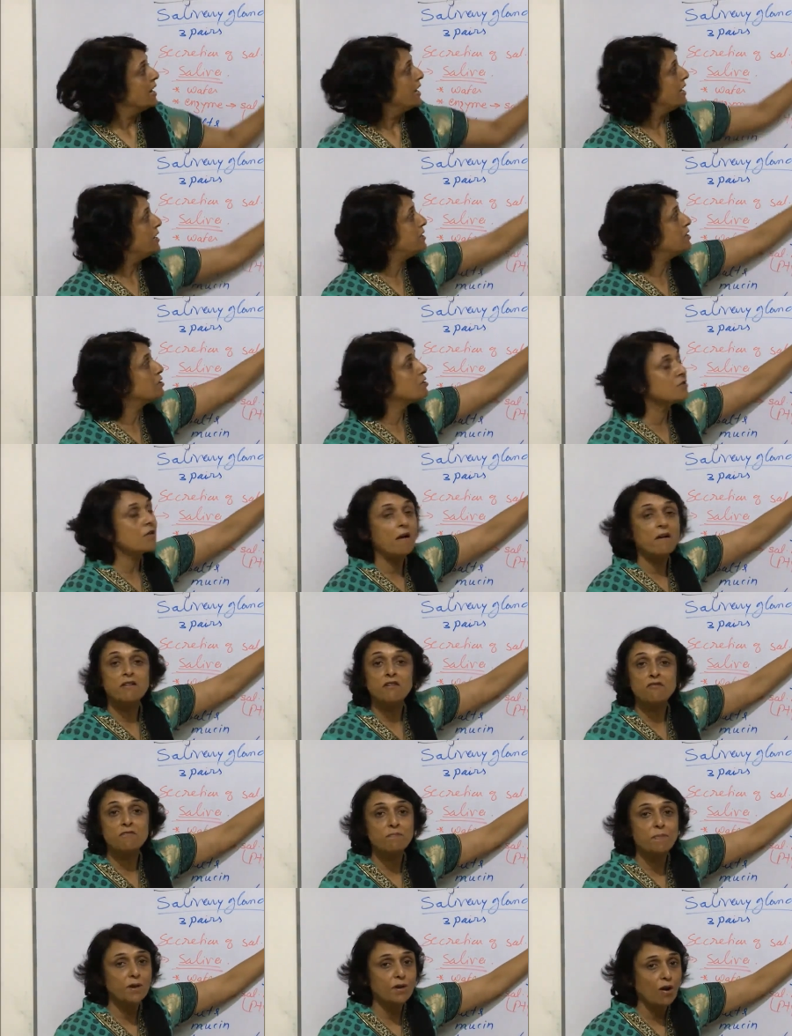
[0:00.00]
It is not
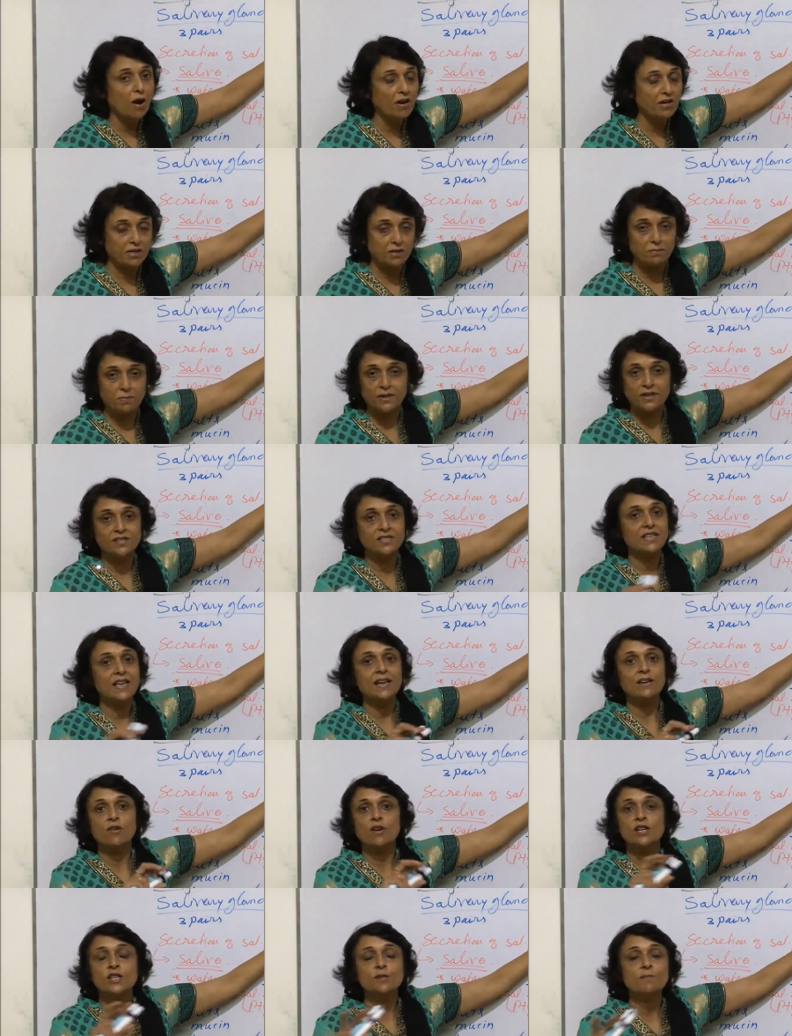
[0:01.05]
of parotid because they
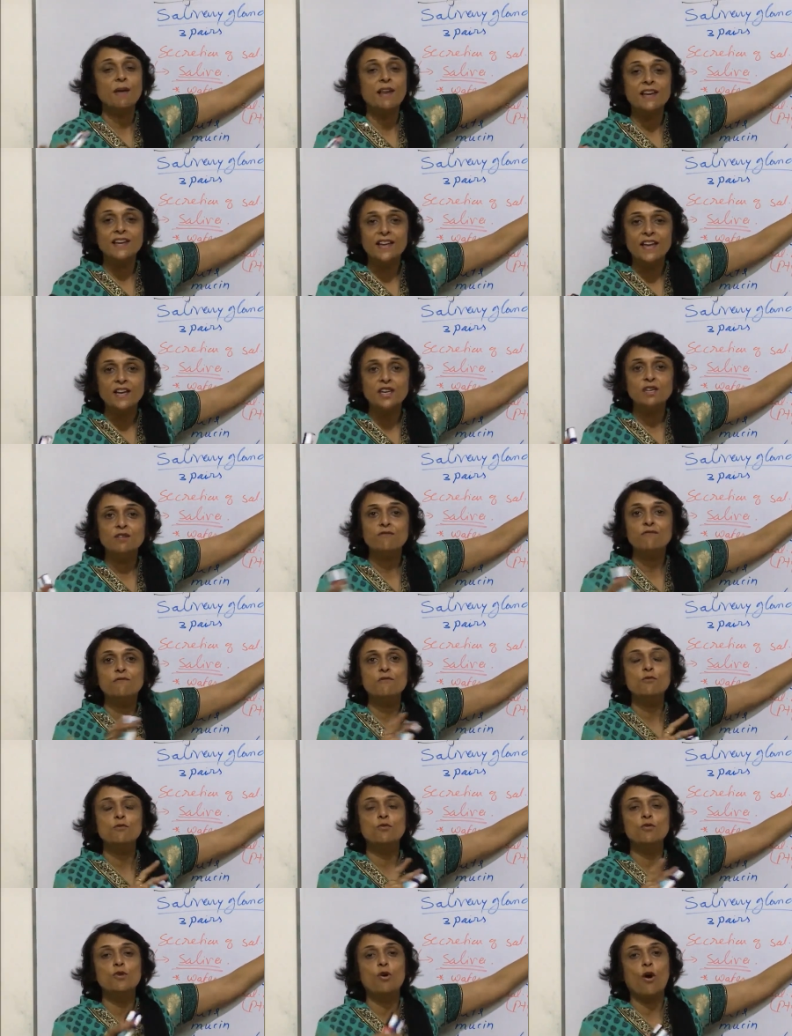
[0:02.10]
are not smelling any
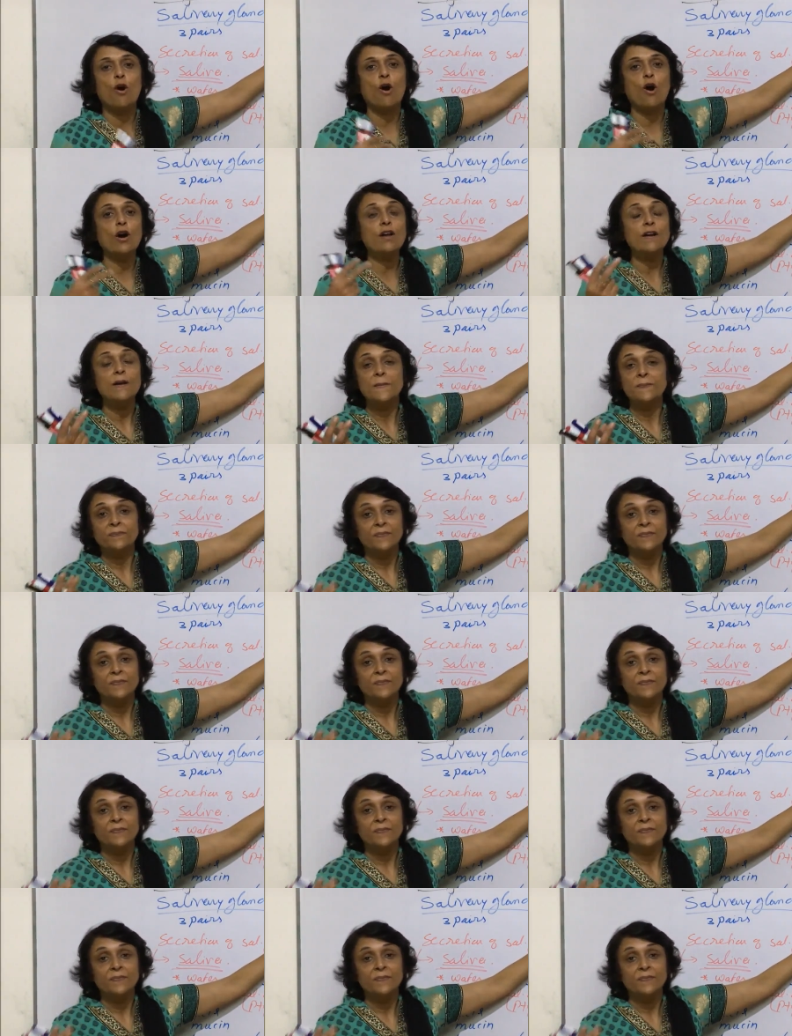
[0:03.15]
food or